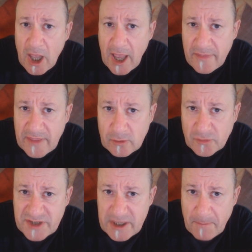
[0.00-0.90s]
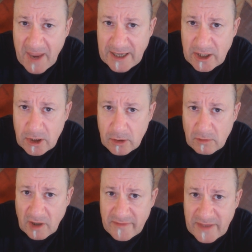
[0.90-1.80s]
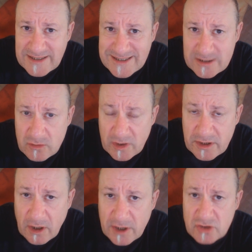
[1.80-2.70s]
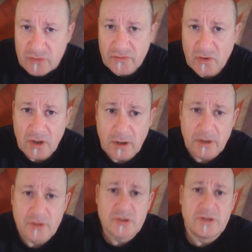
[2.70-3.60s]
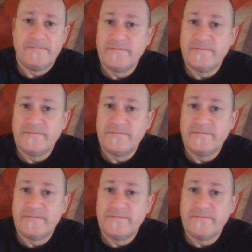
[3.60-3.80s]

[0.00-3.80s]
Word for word: and they'll debank you like they didn't with Nigel Farage.